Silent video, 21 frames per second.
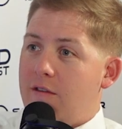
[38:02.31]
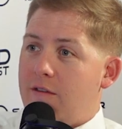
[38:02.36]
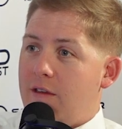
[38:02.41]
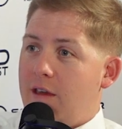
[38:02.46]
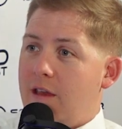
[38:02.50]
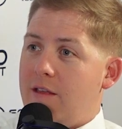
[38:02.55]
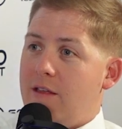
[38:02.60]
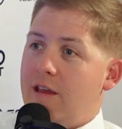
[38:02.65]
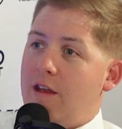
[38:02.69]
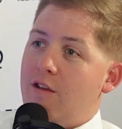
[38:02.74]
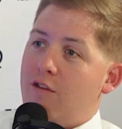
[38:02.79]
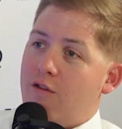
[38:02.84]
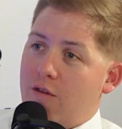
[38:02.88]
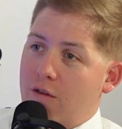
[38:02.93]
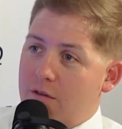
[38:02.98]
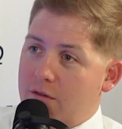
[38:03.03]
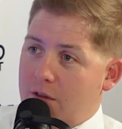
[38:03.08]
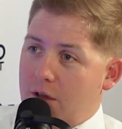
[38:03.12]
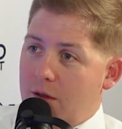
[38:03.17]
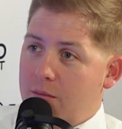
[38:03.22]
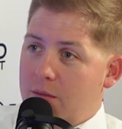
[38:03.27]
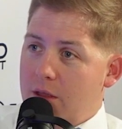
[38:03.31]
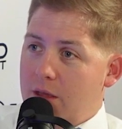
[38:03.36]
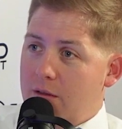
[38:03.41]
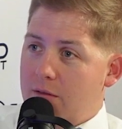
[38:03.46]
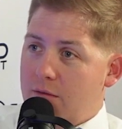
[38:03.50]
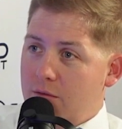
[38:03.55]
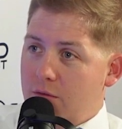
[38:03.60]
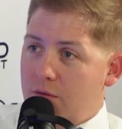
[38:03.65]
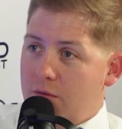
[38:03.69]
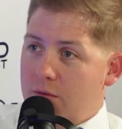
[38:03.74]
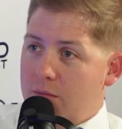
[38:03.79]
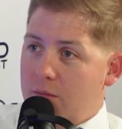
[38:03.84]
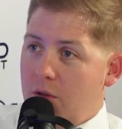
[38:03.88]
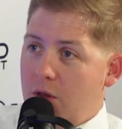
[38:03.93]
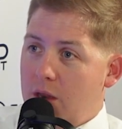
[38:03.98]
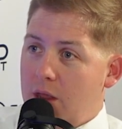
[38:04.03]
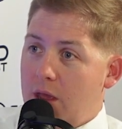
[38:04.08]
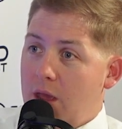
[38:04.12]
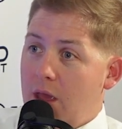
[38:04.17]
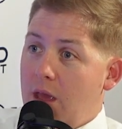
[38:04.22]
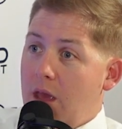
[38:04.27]
saying the insurance company is losing
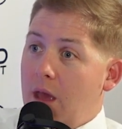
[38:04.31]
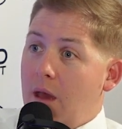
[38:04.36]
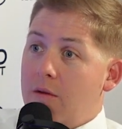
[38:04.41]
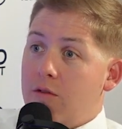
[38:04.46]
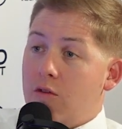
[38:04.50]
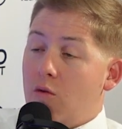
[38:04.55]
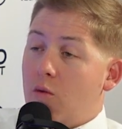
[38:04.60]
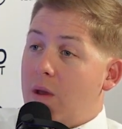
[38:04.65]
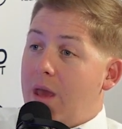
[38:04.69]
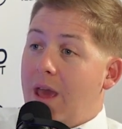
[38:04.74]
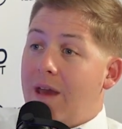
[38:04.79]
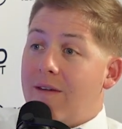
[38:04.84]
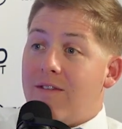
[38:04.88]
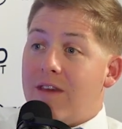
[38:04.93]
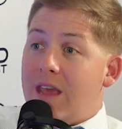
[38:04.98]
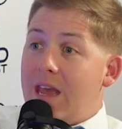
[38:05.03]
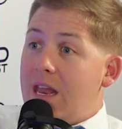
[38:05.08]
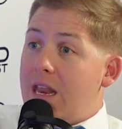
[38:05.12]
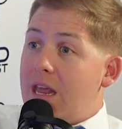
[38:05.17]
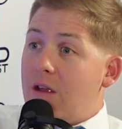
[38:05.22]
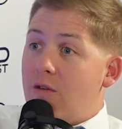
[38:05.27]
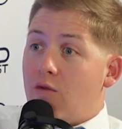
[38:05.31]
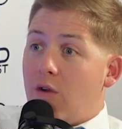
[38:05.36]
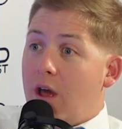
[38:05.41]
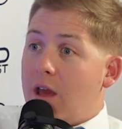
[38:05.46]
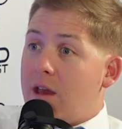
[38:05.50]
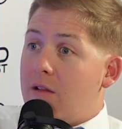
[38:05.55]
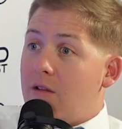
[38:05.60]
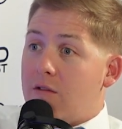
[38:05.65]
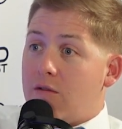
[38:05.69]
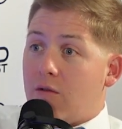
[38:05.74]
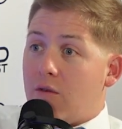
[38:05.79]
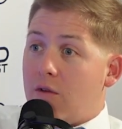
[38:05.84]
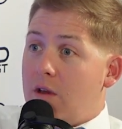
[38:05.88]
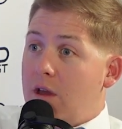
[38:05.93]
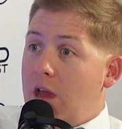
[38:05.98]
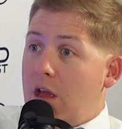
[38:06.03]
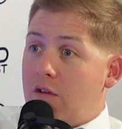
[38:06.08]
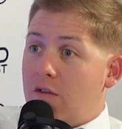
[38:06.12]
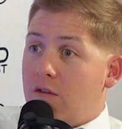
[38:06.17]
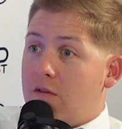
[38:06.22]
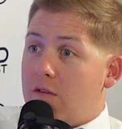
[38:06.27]
money. Do we have any regulatory
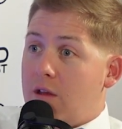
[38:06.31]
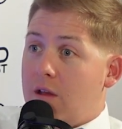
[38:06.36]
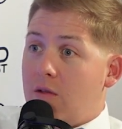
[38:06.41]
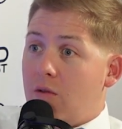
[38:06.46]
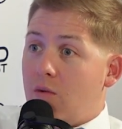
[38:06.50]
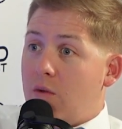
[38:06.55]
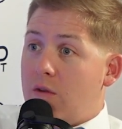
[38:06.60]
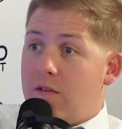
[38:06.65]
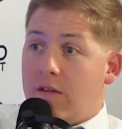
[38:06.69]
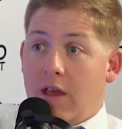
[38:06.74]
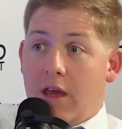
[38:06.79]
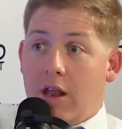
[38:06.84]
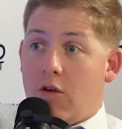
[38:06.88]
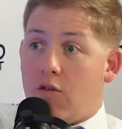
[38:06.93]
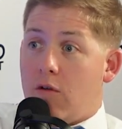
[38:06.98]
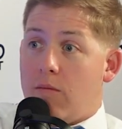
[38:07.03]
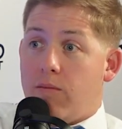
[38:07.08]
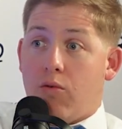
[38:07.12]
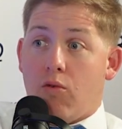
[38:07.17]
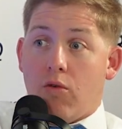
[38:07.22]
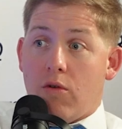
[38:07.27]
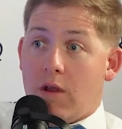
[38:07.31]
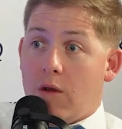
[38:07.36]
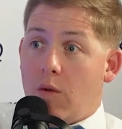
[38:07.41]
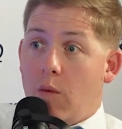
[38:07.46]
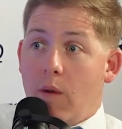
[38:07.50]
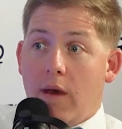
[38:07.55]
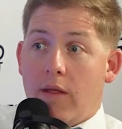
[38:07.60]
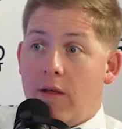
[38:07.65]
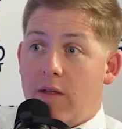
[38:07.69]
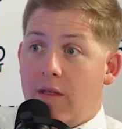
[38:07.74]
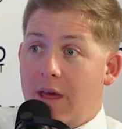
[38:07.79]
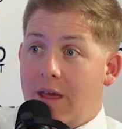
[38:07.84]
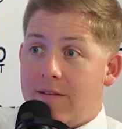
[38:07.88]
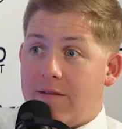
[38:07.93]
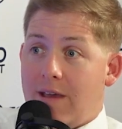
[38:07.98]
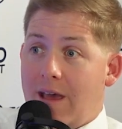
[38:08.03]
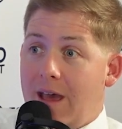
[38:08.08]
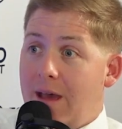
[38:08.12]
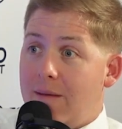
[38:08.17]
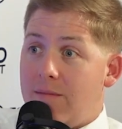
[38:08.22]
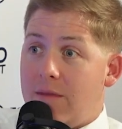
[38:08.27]
agency in Louisiana reporting whether that's
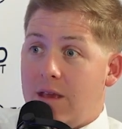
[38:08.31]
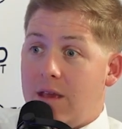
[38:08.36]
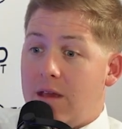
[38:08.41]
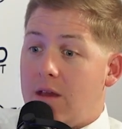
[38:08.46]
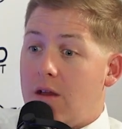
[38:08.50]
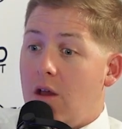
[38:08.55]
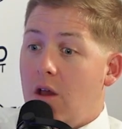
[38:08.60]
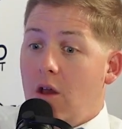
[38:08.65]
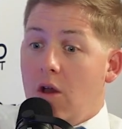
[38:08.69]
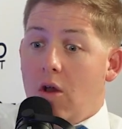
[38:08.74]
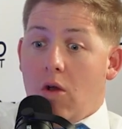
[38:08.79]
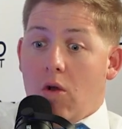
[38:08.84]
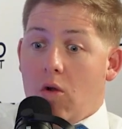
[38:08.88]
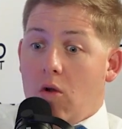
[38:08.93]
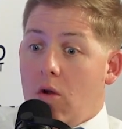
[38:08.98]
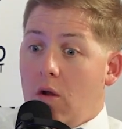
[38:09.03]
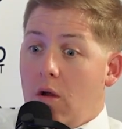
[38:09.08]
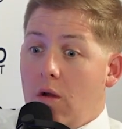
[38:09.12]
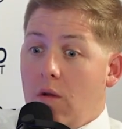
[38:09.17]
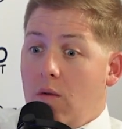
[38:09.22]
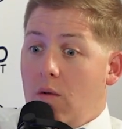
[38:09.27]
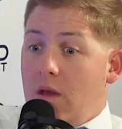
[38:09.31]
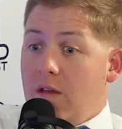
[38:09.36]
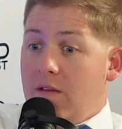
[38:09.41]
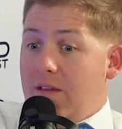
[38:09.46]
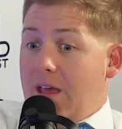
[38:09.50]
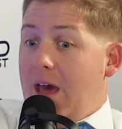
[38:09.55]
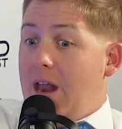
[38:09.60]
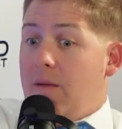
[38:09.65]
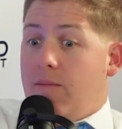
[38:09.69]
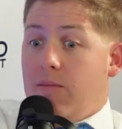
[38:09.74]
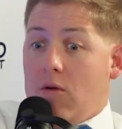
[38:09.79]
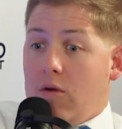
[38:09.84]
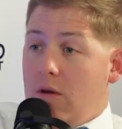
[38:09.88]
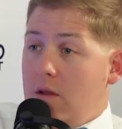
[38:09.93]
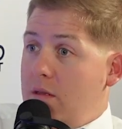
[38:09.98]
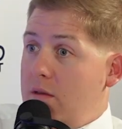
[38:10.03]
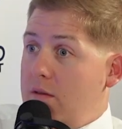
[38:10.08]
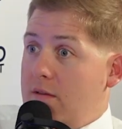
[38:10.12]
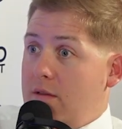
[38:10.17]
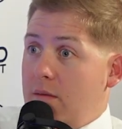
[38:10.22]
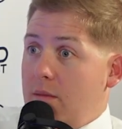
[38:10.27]
happening, or is that a part
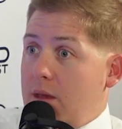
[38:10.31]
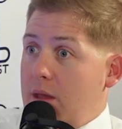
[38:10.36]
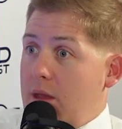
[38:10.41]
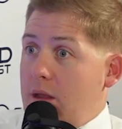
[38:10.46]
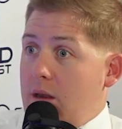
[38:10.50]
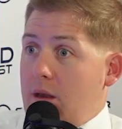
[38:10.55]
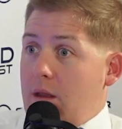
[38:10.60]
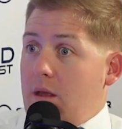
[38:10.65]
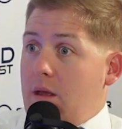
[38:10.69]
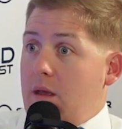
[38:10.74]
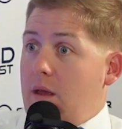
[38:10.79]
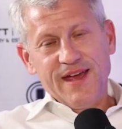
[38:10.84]
of this debate?